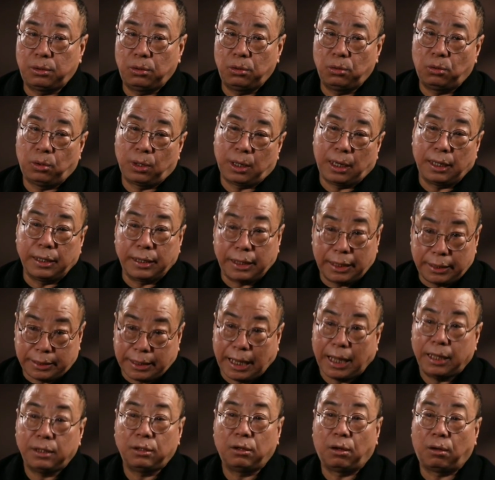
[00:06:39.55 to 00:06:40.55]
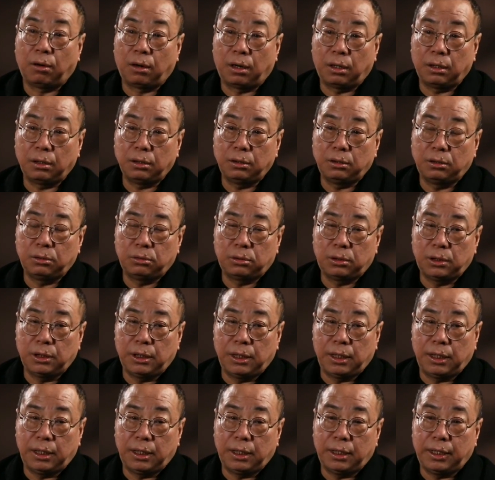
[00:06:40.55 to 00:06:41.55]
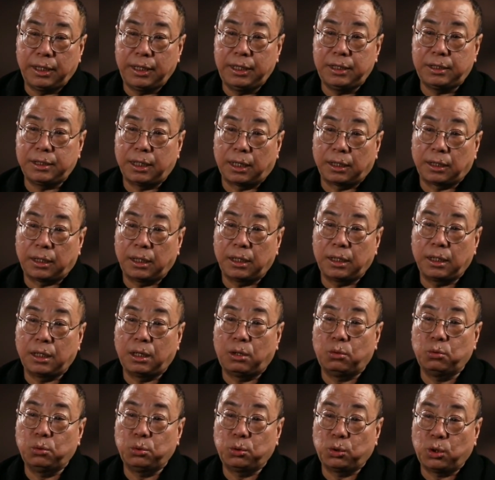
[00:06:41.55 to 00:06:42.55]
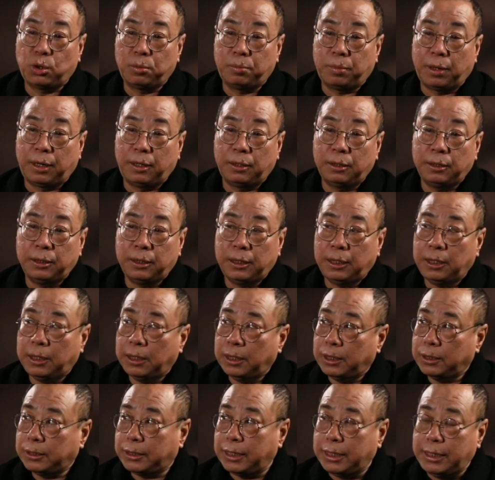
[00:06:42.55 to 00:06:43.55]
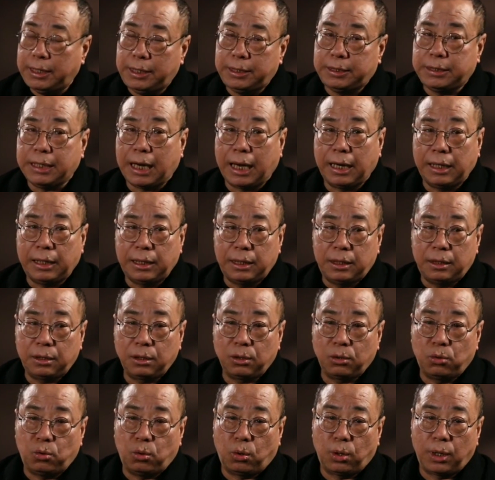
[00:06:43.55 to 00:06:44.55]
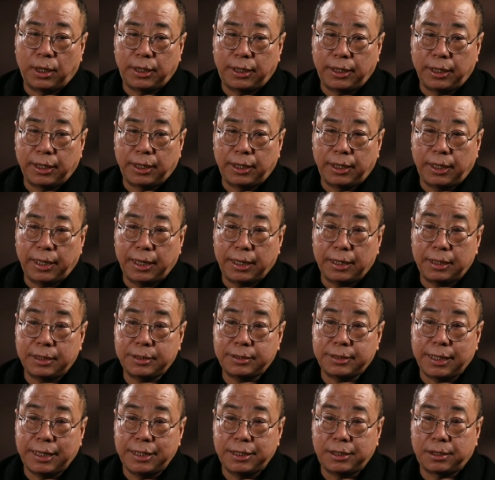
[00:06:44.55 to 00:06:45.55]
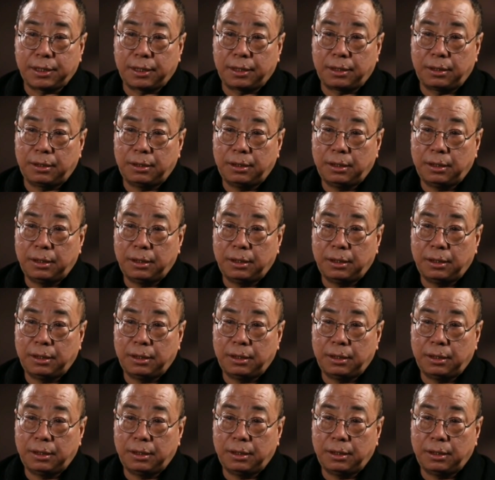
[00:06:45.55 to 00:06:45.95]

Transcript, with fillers: People wanted to be healed by art, but a utopia is a utopia. The family in the movie can only reunite